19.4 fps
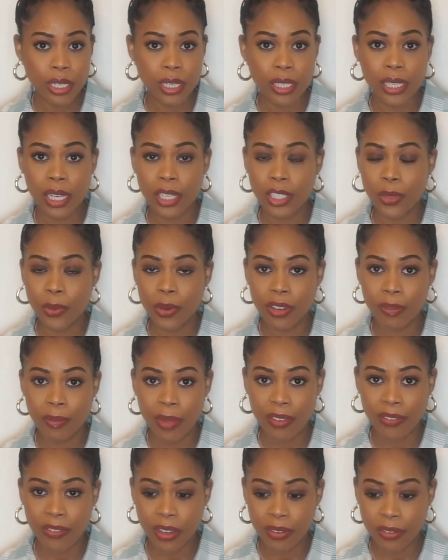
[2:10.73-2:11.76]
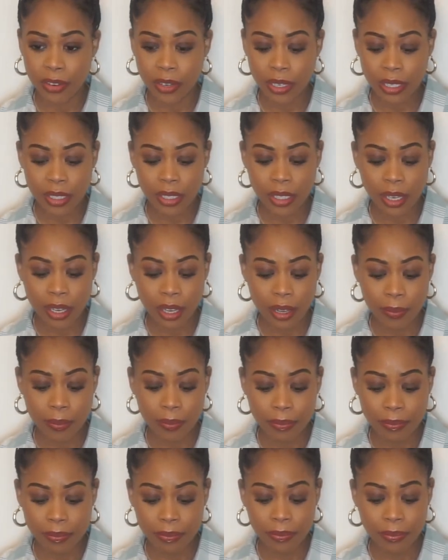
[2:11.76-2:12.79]
It's actually one of my favorites
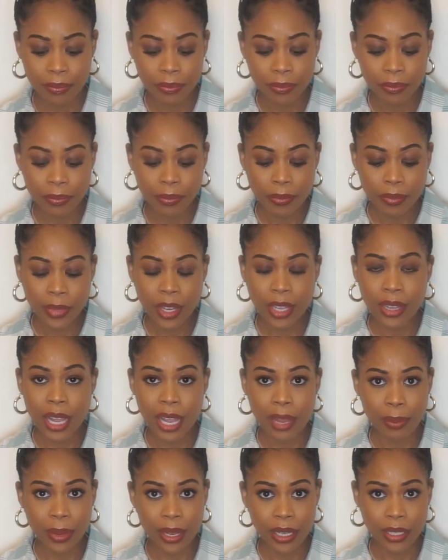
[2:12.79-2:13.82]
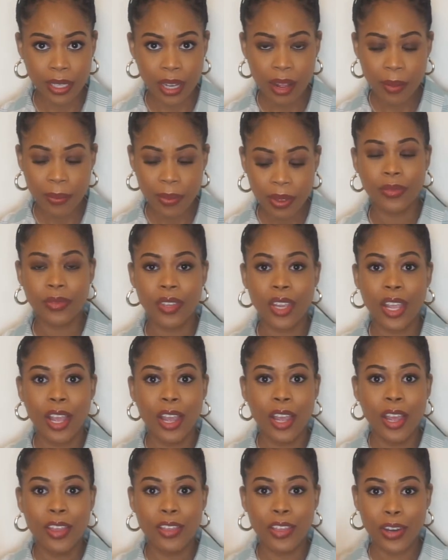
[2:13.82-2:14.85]
that I picked up.
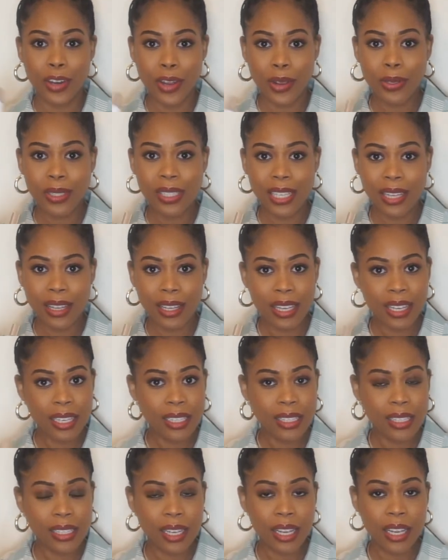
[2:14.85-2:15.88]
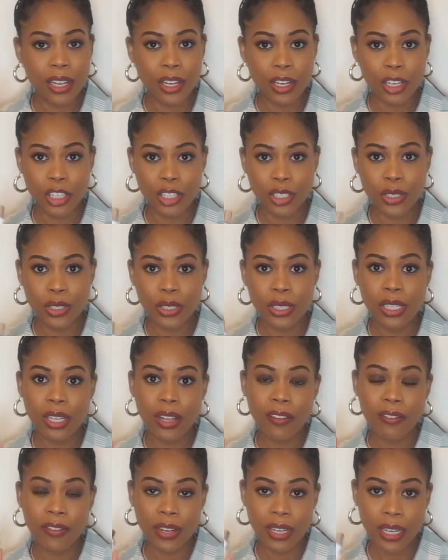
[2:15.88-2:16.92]
The notes in this includes
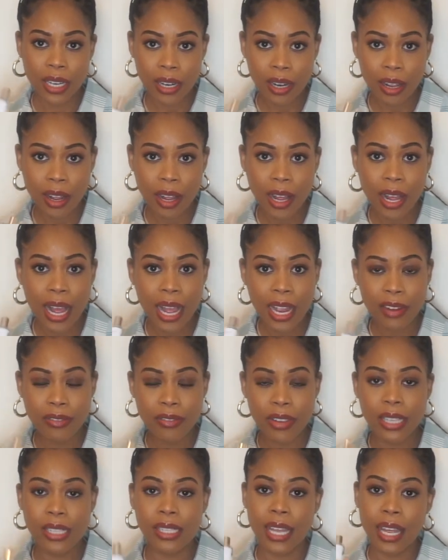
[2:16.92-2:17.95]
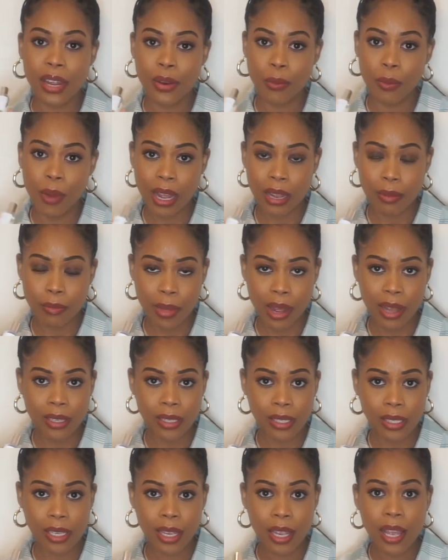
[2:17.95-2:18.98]
vanilla, iris and white
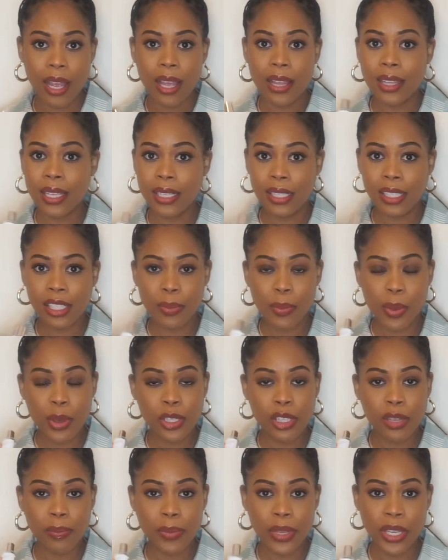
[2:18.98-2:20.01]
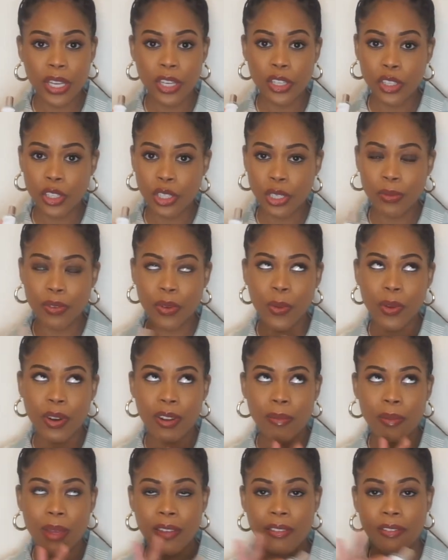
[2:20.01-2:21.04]
musk. This is supposed to be a dupe for one
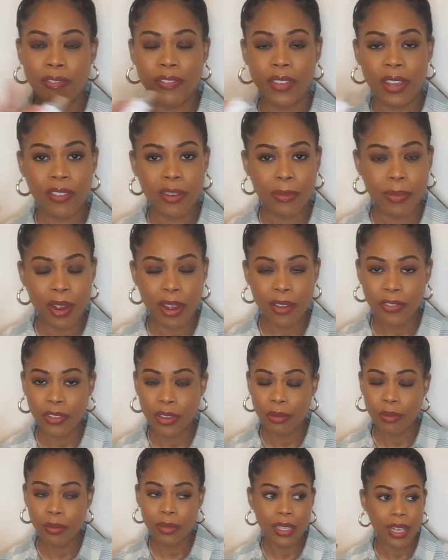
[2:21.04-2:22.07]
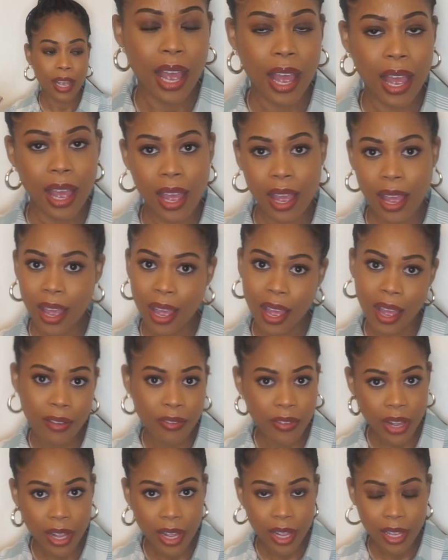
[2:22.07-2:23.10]
of my favorite perfumes ever.